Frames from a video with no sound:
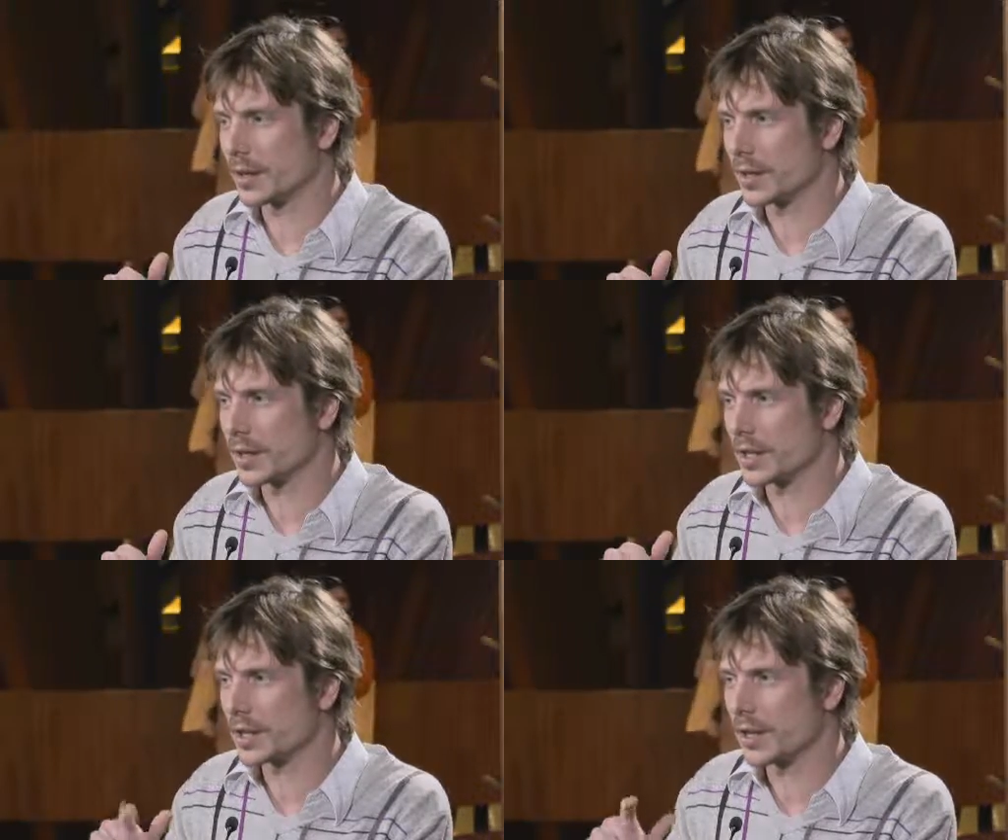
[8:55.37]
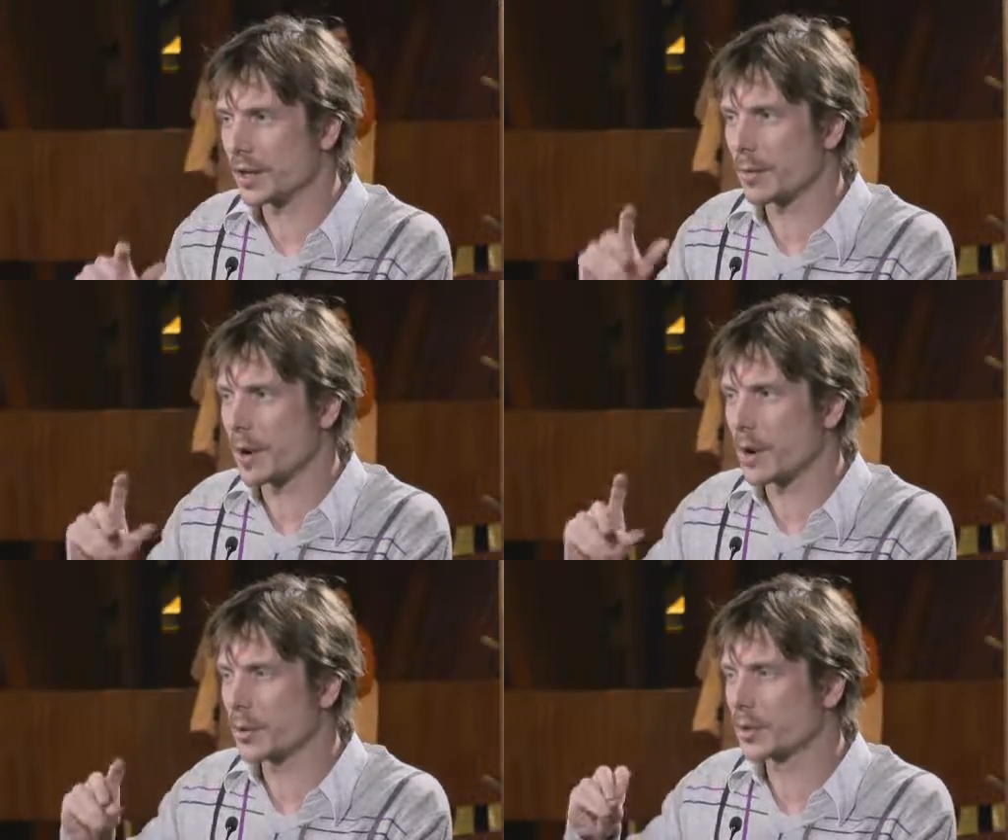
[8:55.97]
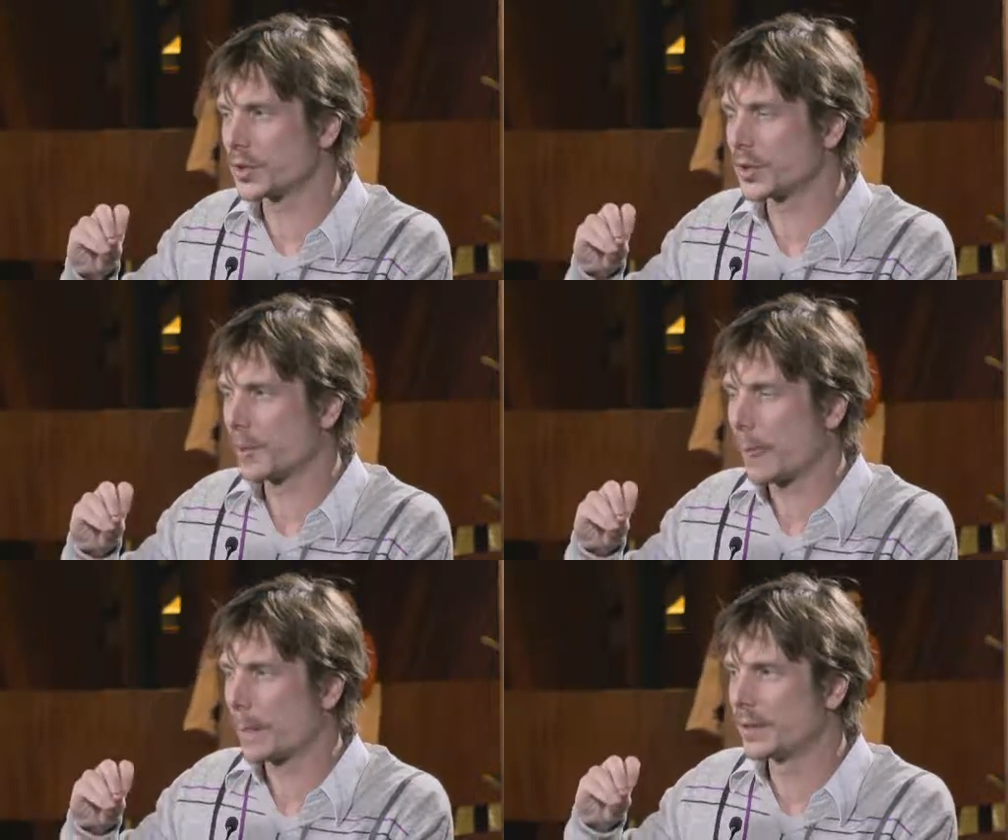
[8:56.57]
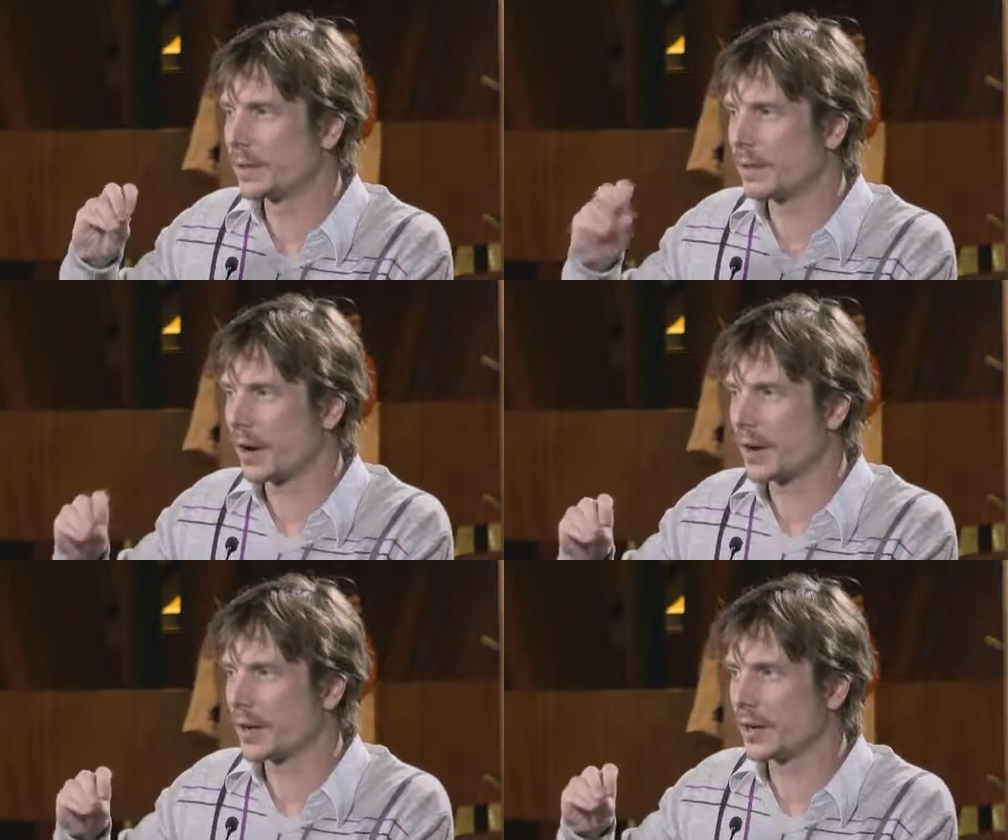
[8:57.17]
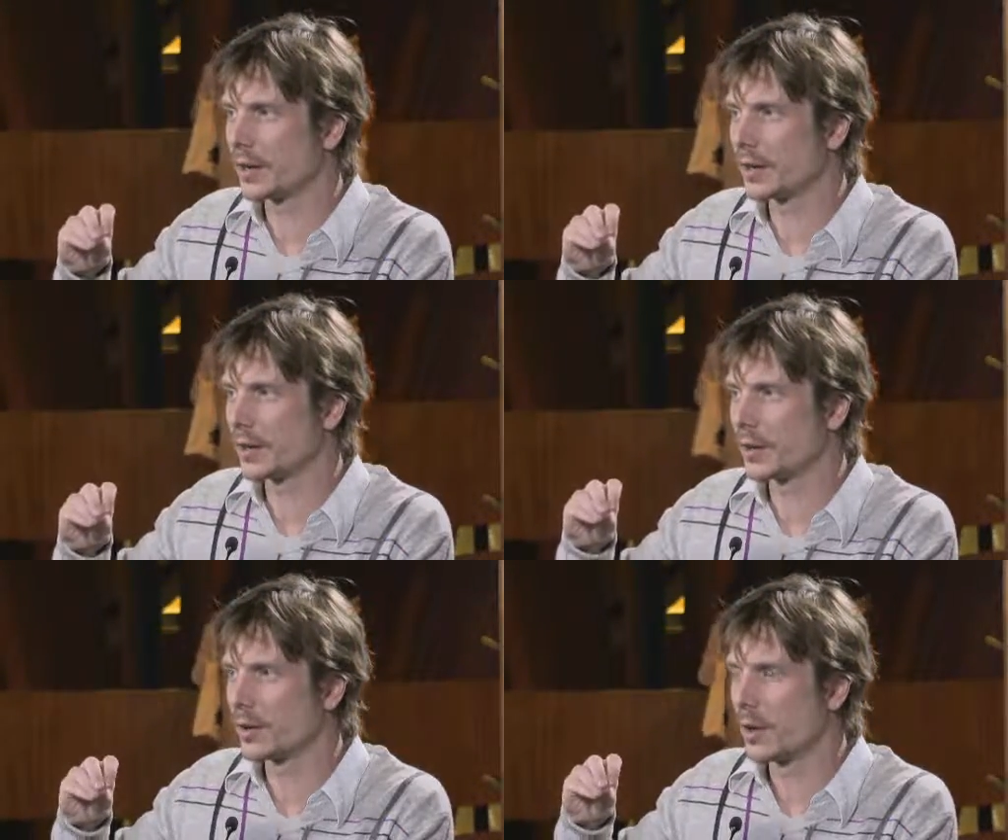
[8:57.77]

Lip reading: it's not about defying